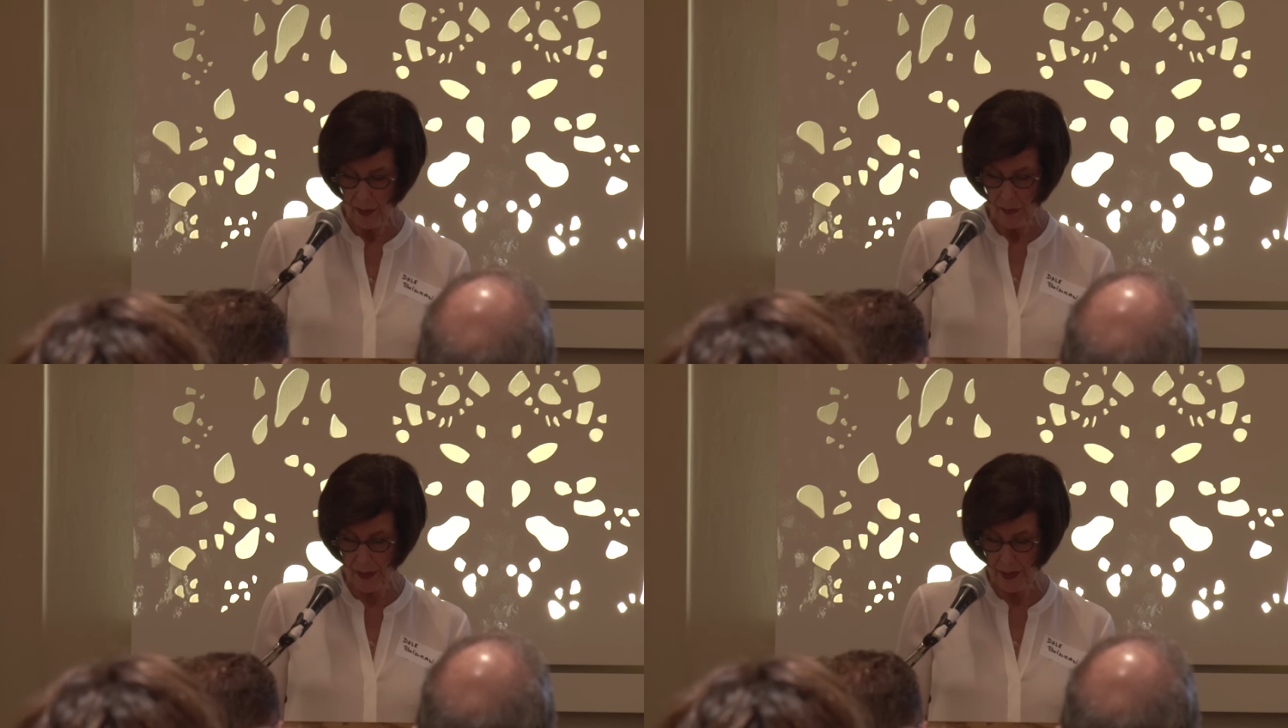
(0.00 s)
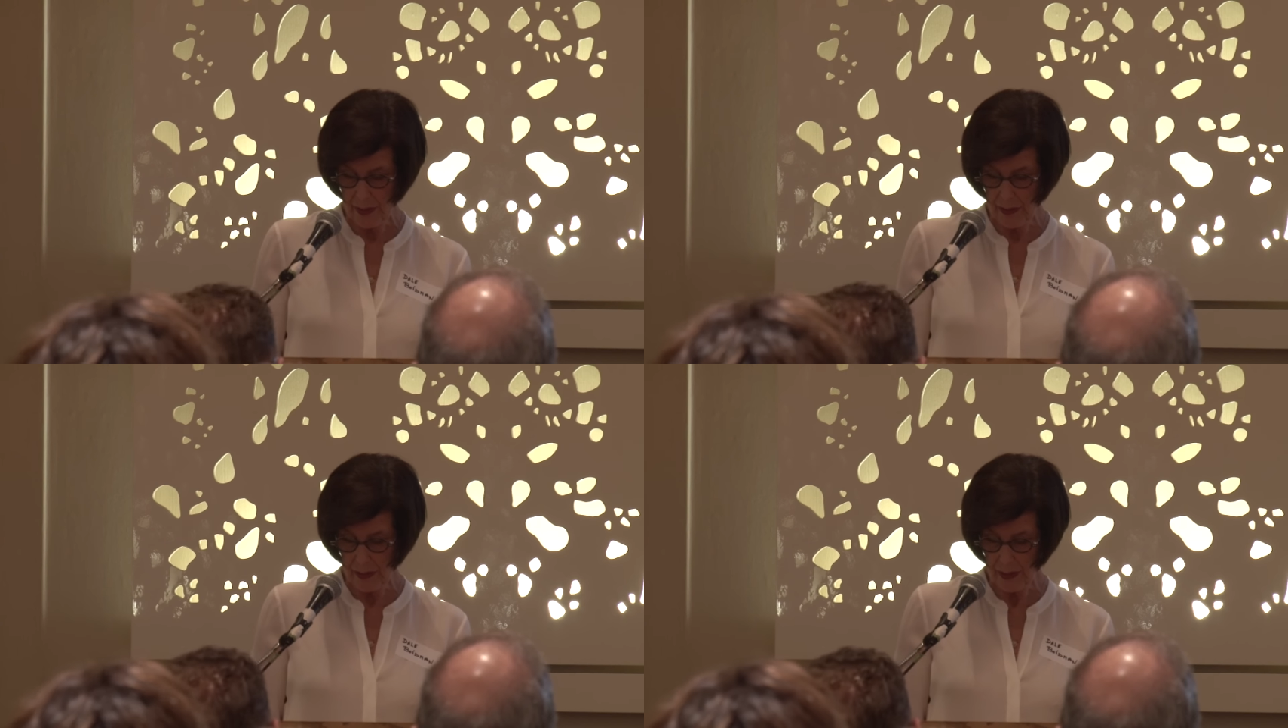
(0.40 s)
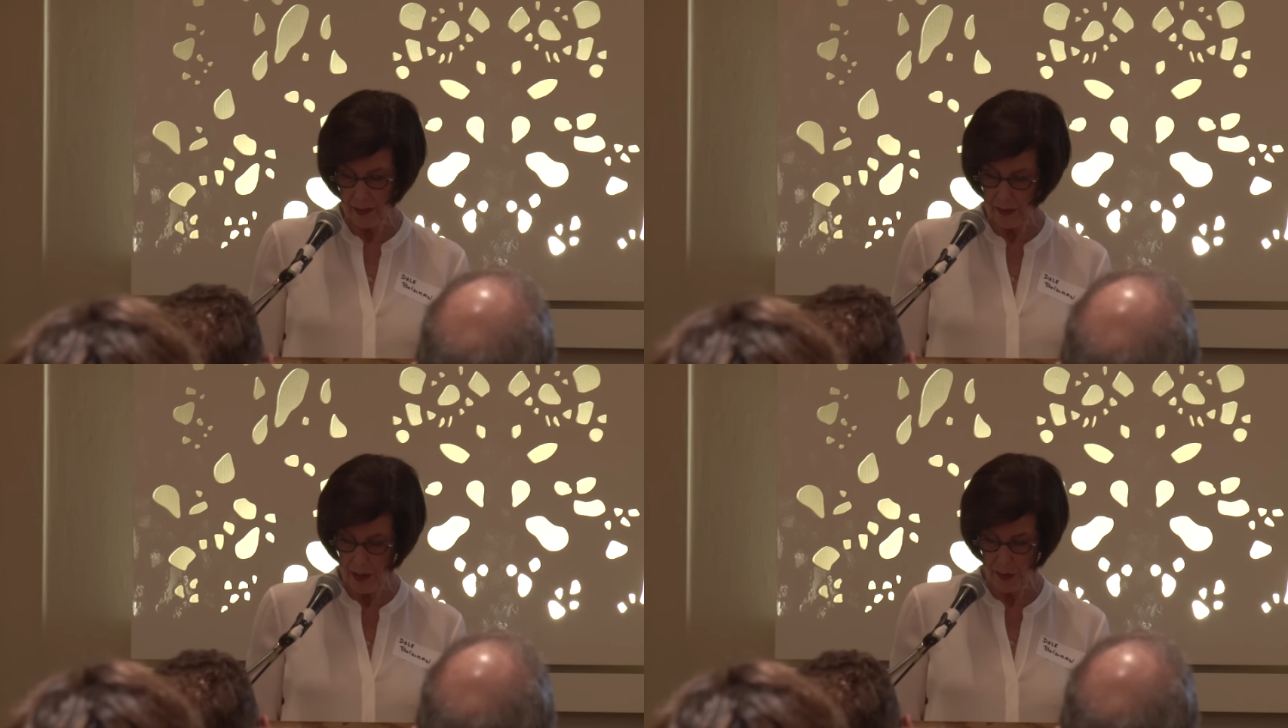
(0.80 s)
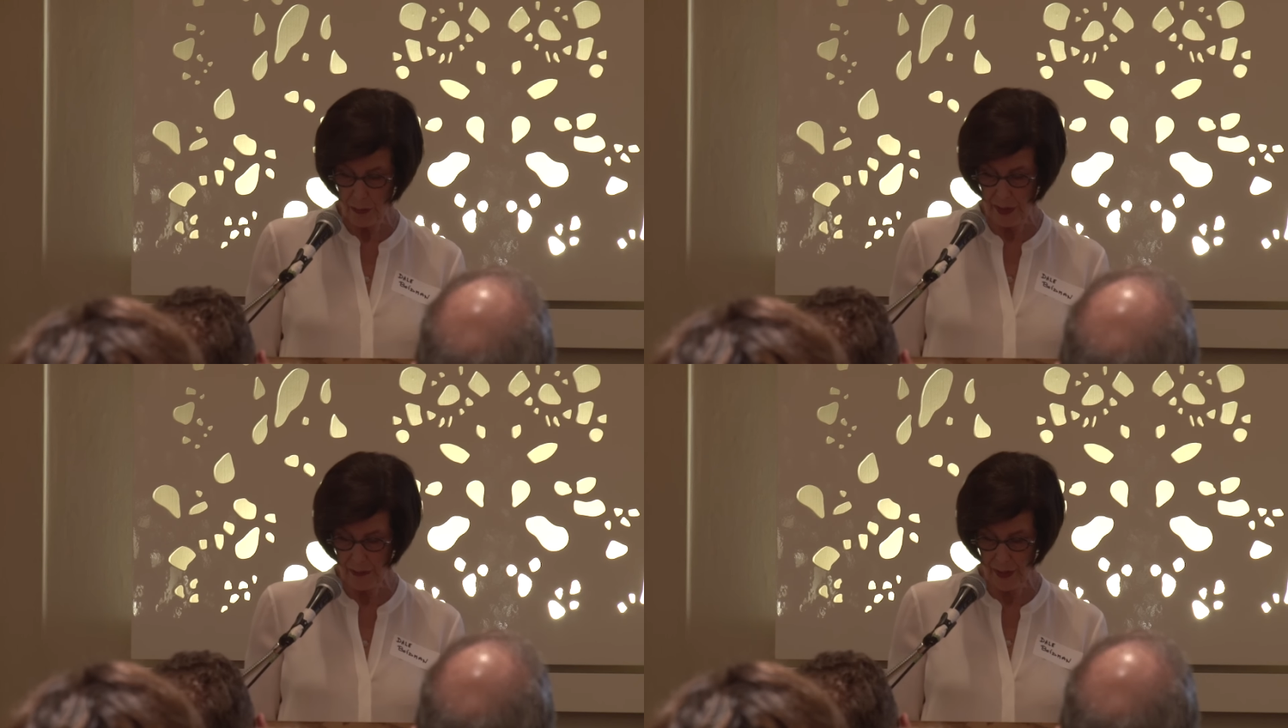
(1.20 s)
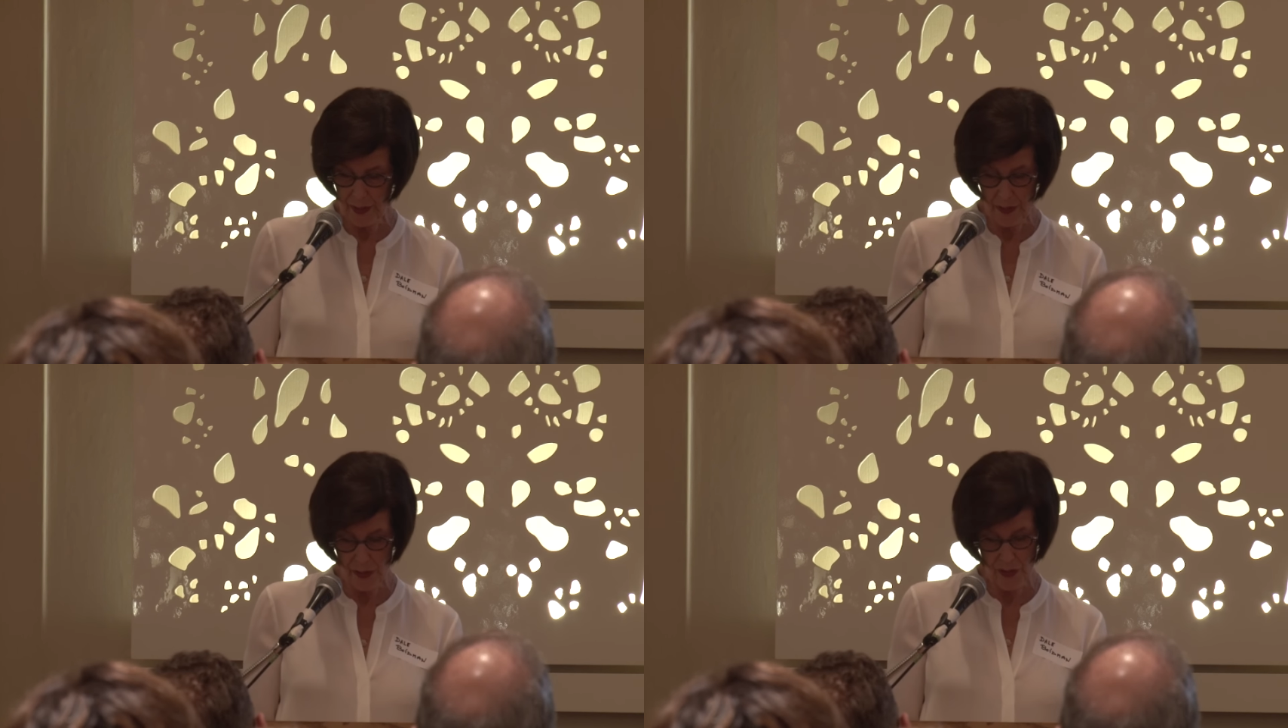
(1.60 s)
with an ileal conduit
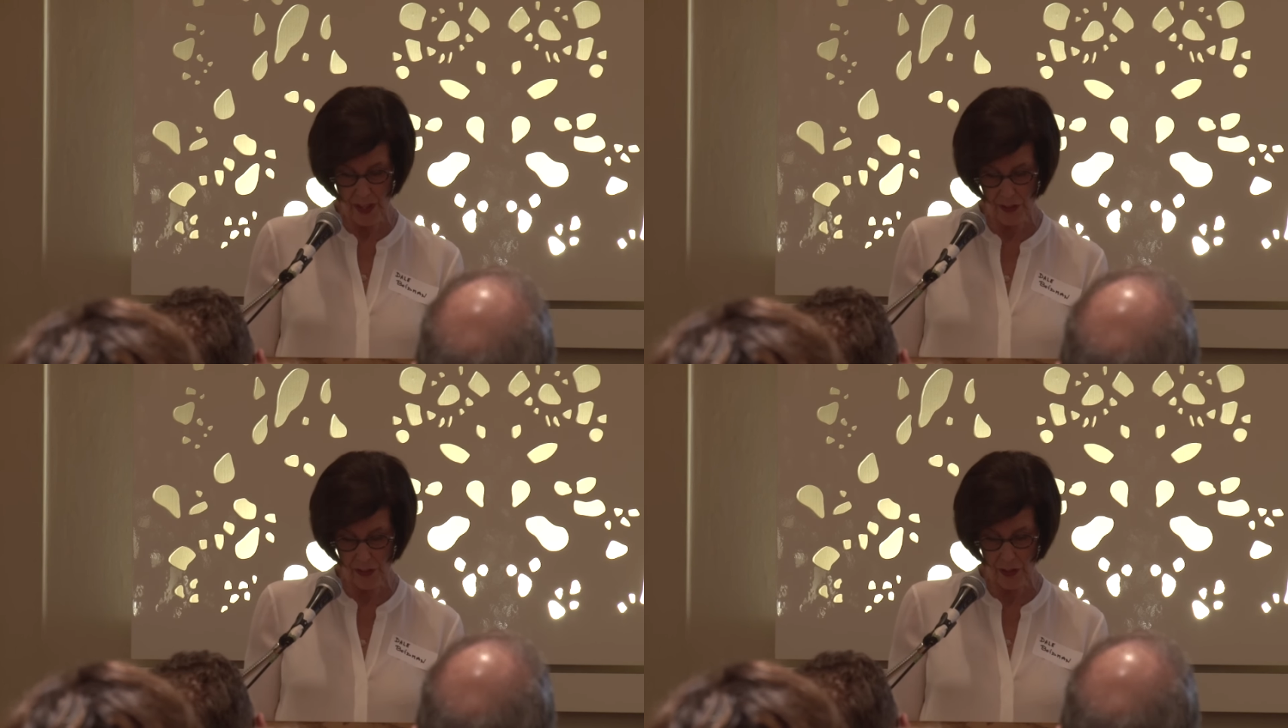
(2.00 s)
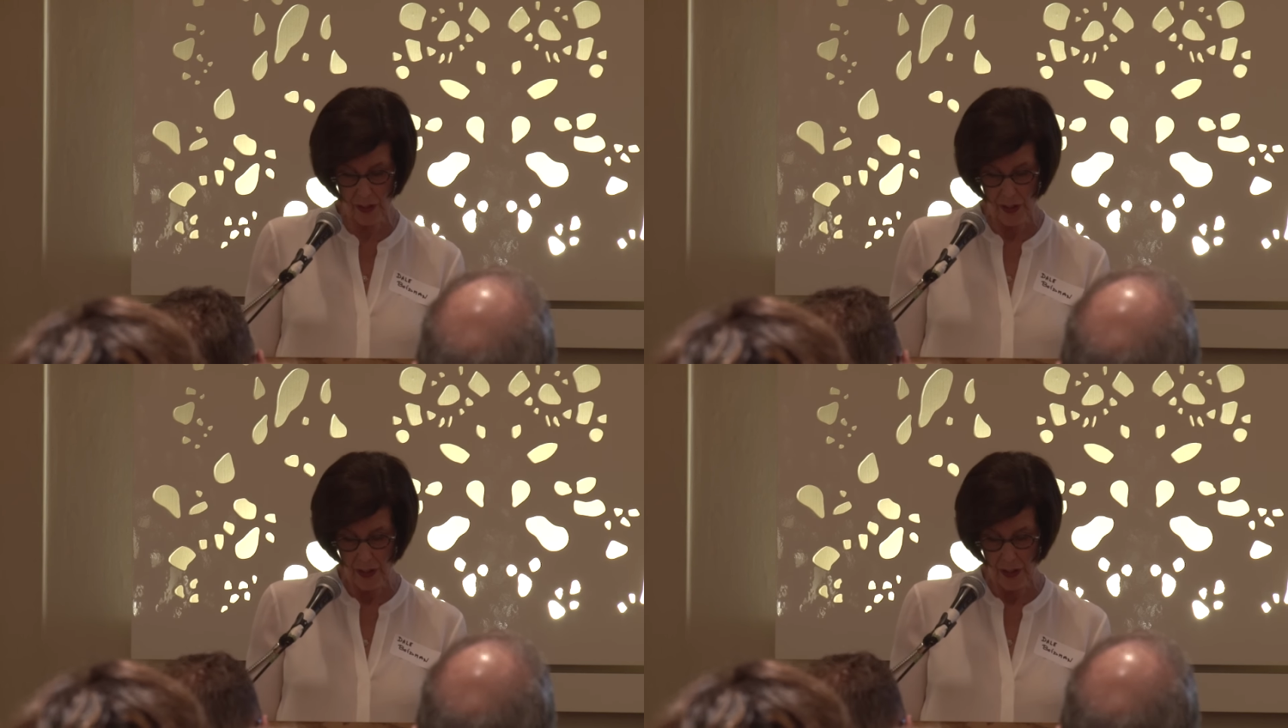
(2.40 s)
reconstruction.